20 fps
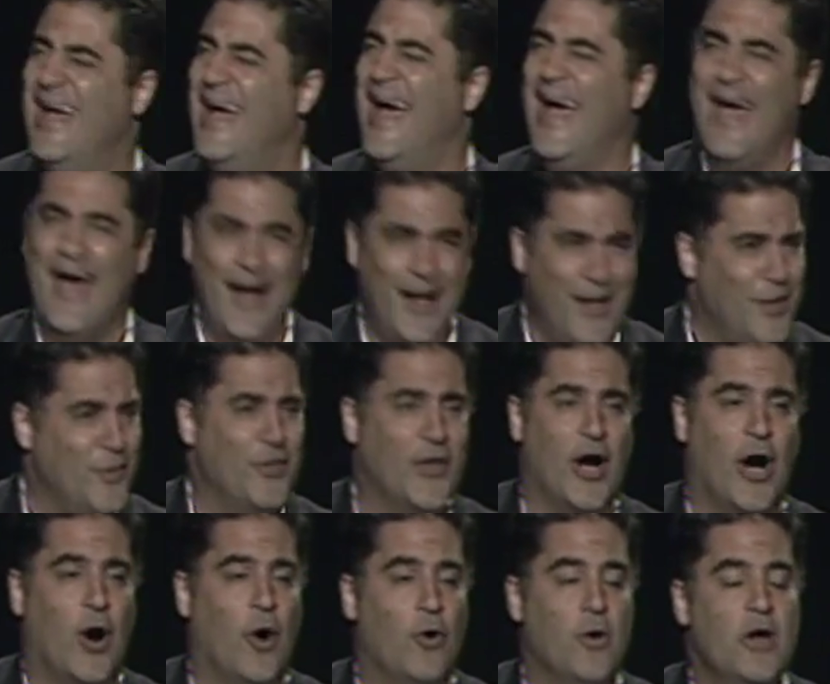Hell
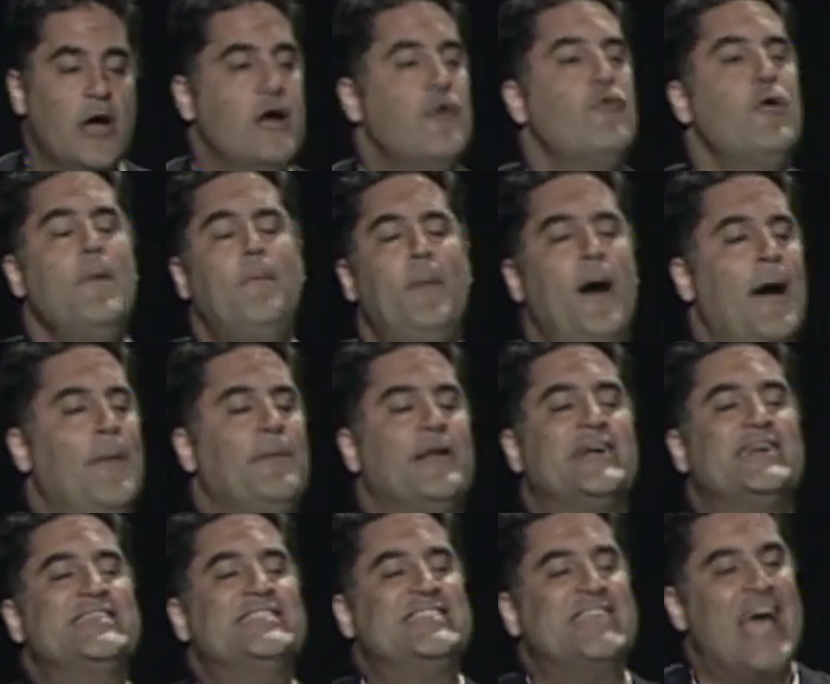no.
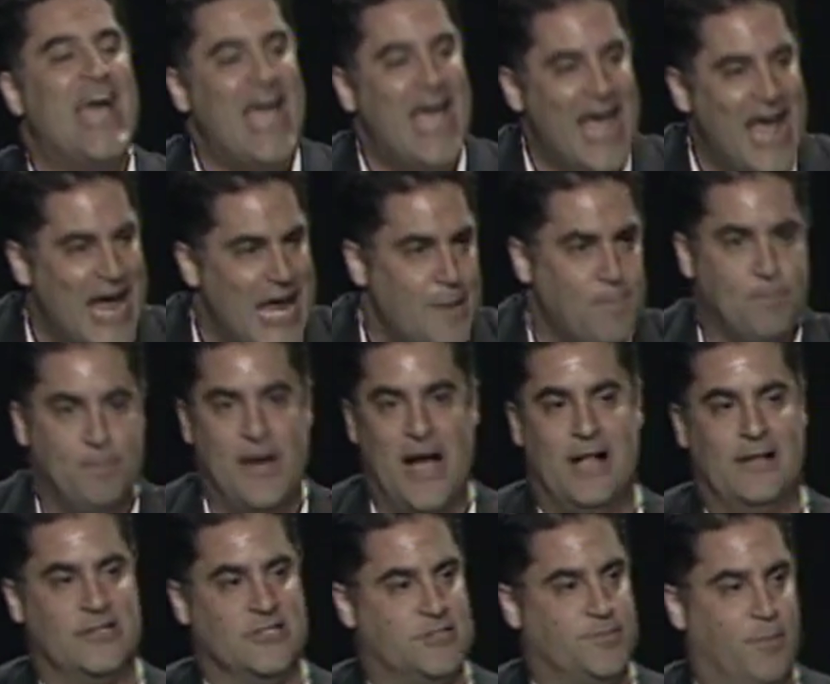Republicans hate
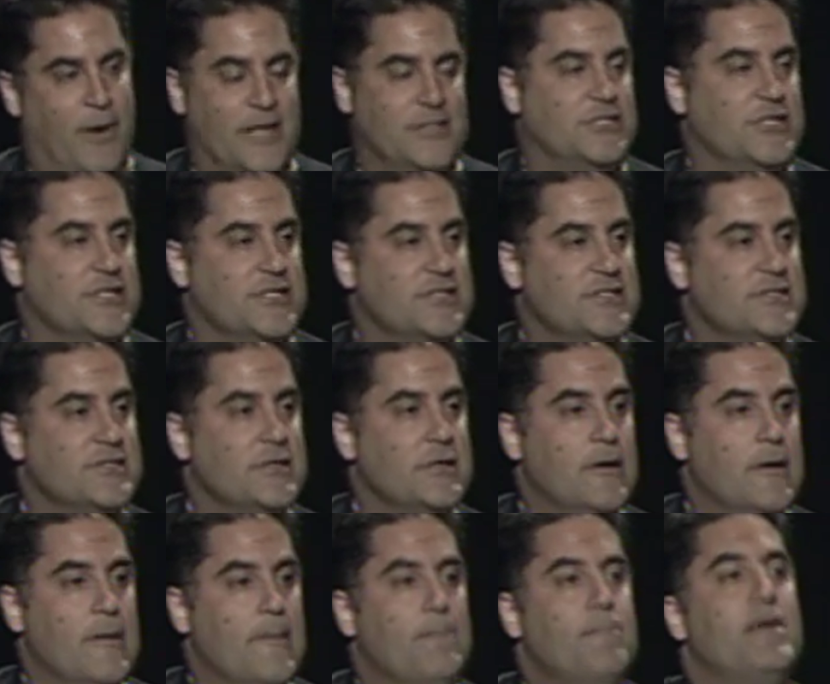balanced budgets
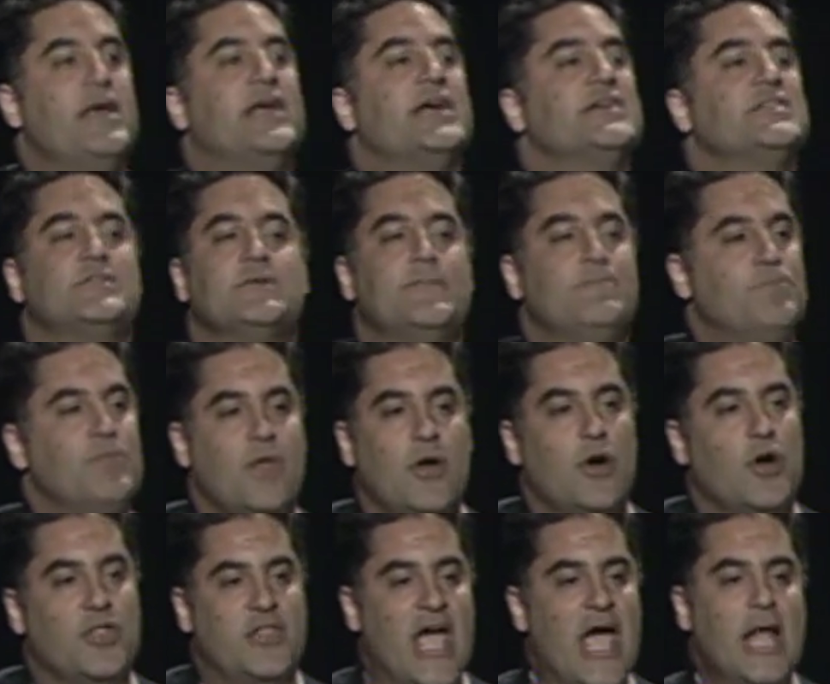because
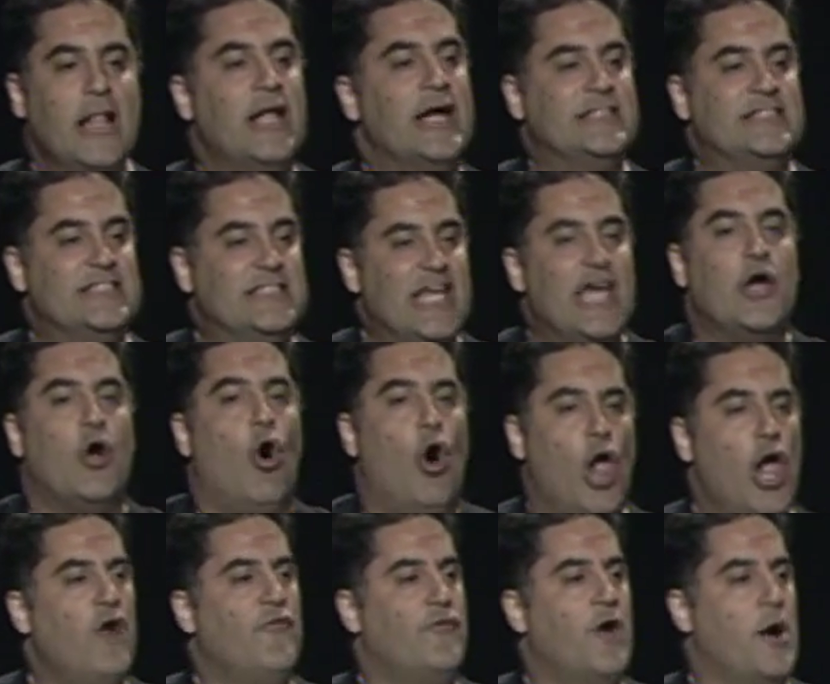they like to take
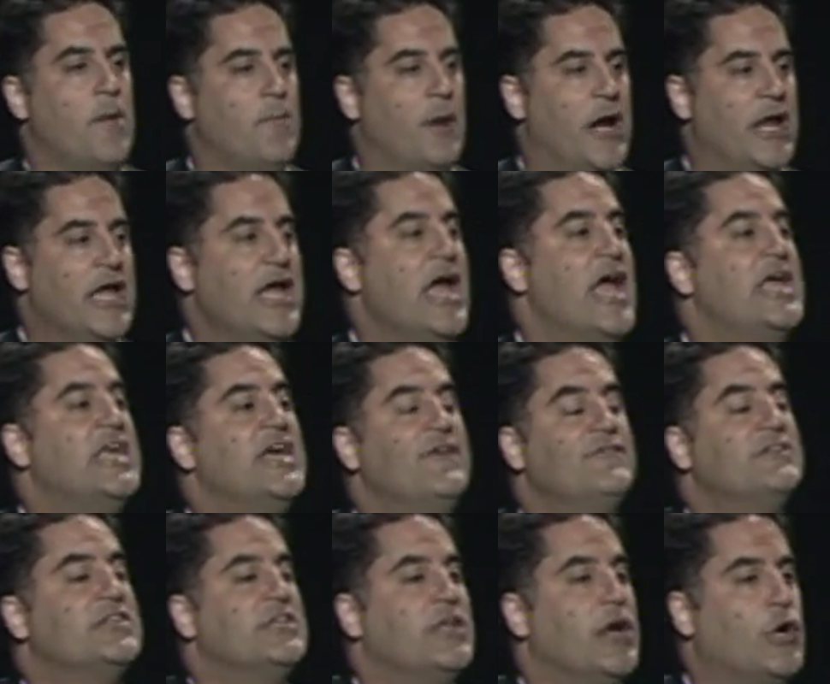all of our money and give
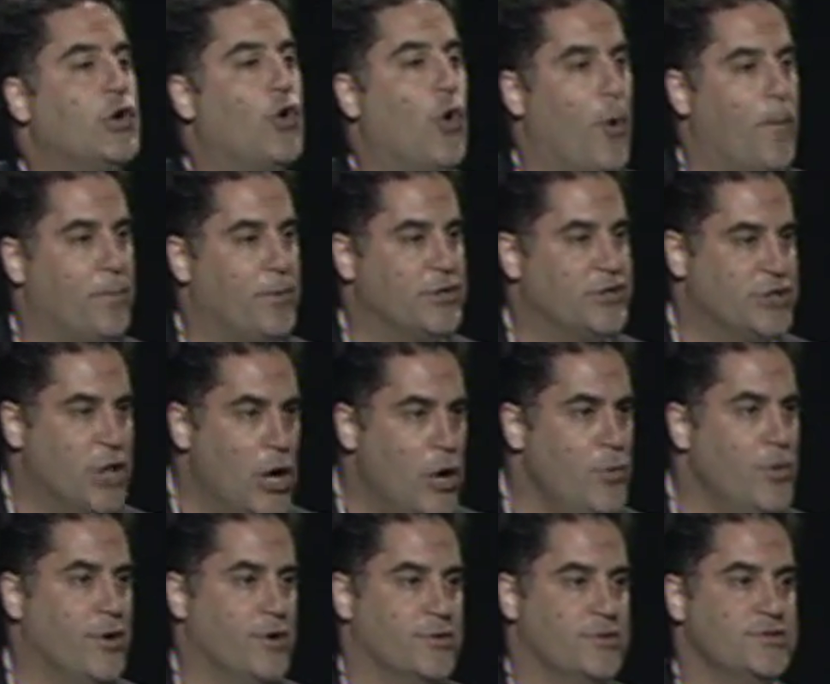it to their corporate
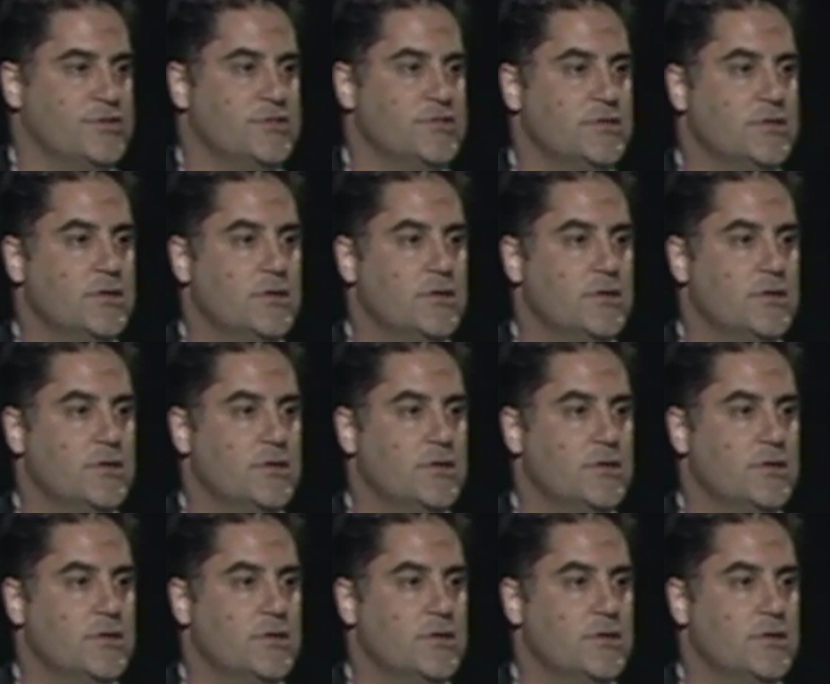donors.